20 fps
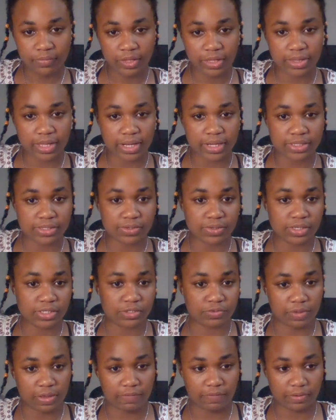that is on
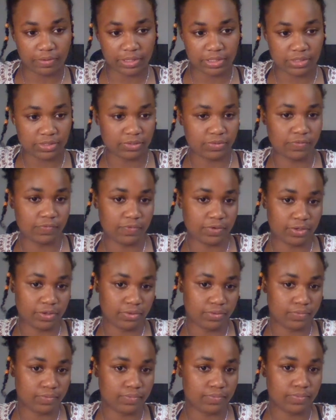its way very soon for
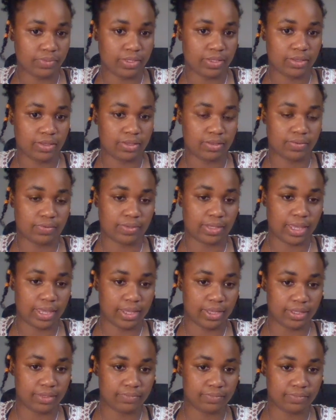you,
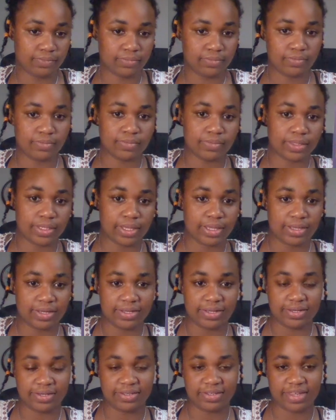okay?
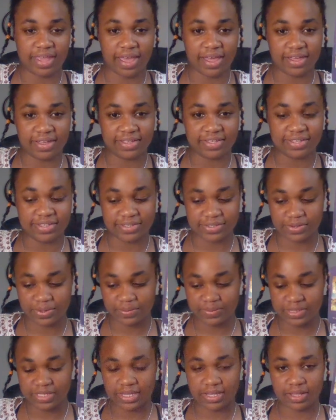And yeah, so I'm
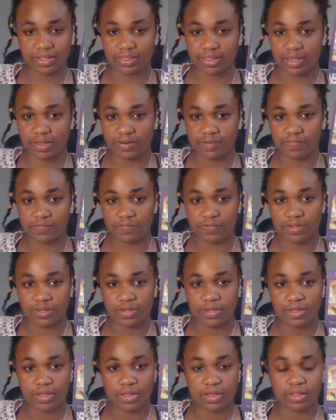seeing a lot
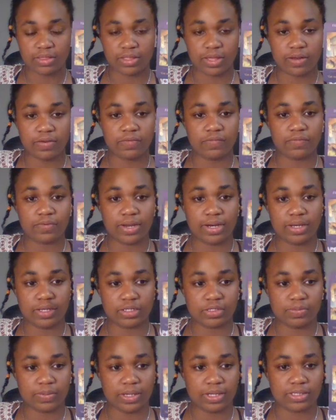of great
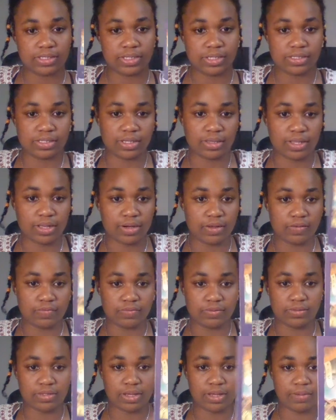experiences, a lot of
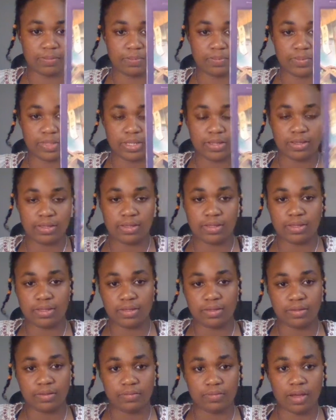
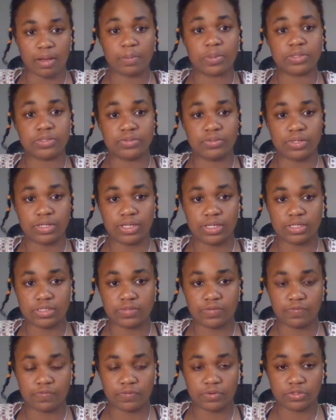
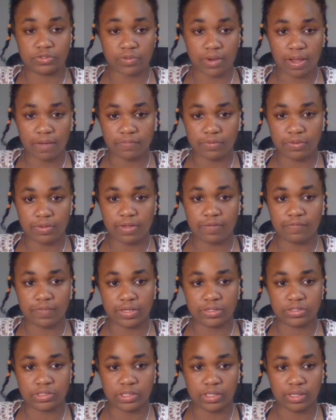opportunities for travel,
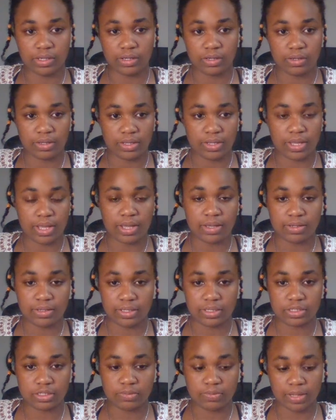adventure, and
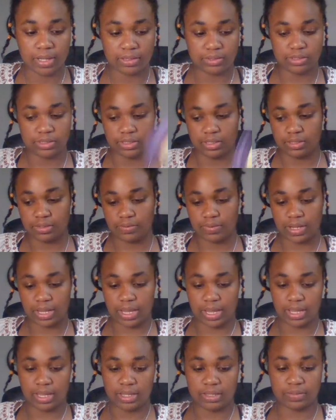expansion,
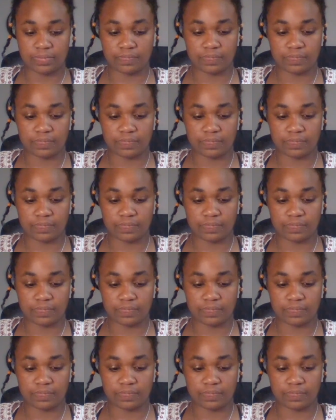okay?